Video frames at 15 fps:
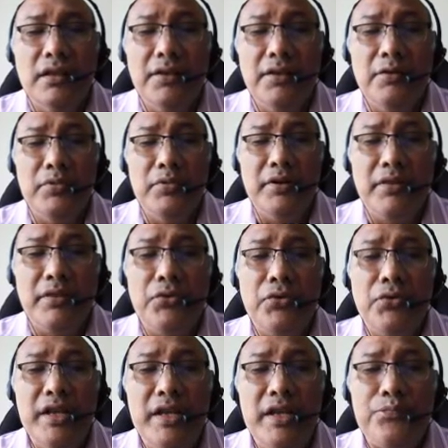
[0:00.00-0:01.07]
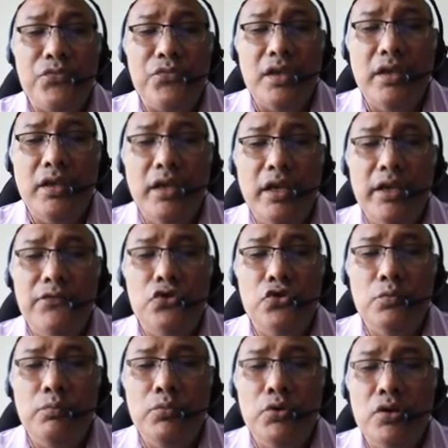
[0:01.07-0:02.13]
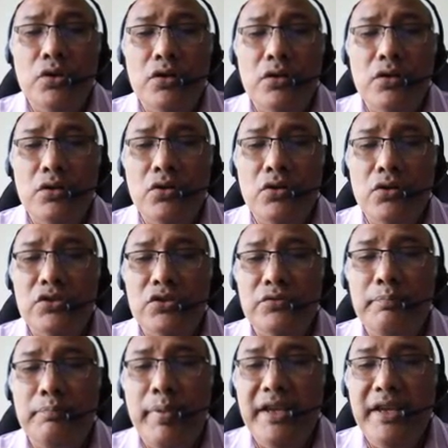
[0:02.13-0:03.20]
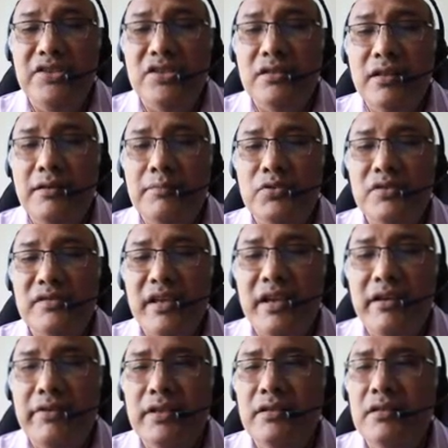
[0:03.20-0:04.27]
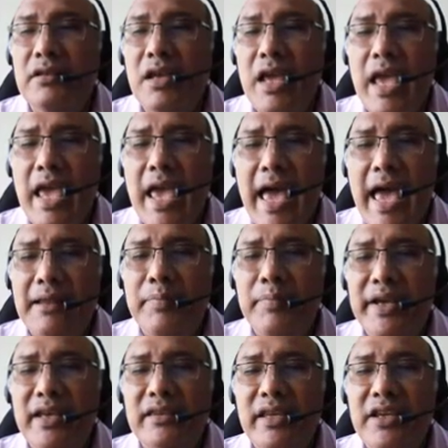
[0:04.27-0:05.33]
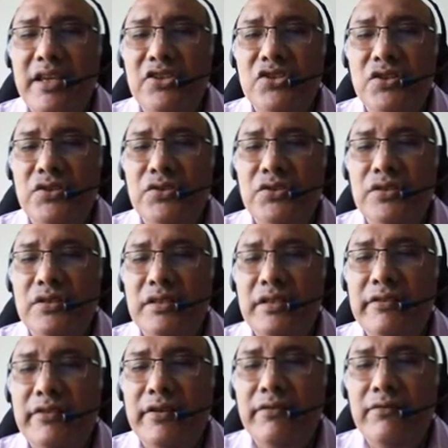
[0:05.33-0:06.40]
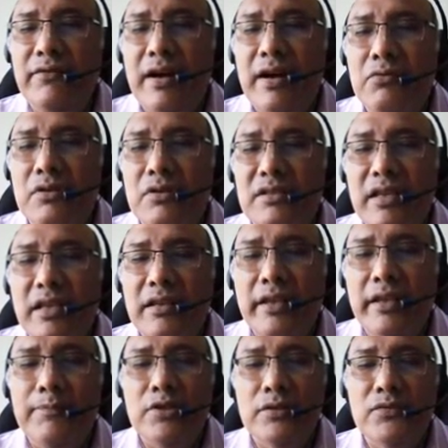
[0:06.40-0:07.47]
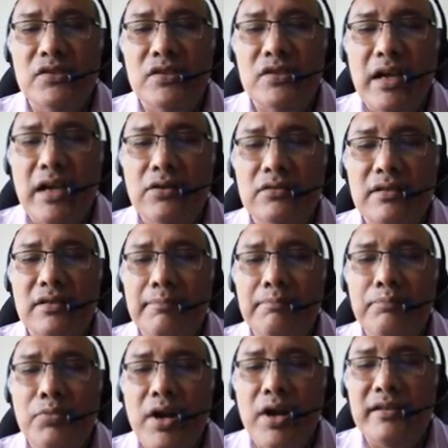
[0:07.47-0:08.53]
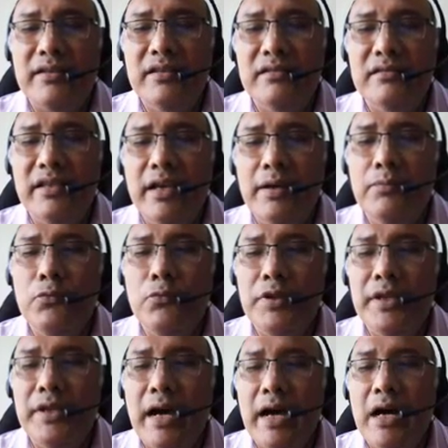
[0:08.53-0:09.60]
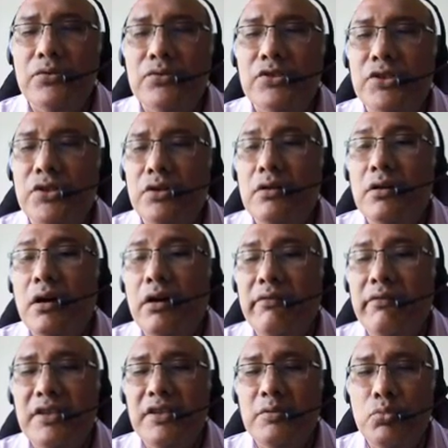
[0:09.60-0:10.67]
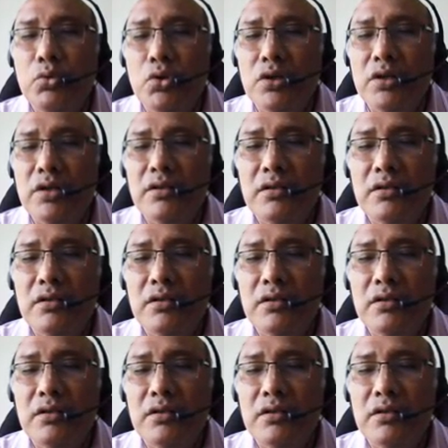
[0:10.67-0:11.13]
Number 3, in your book, go to page number 7 and pay attention to the different vowels and diphthong sounds and practice them with the audio of the book.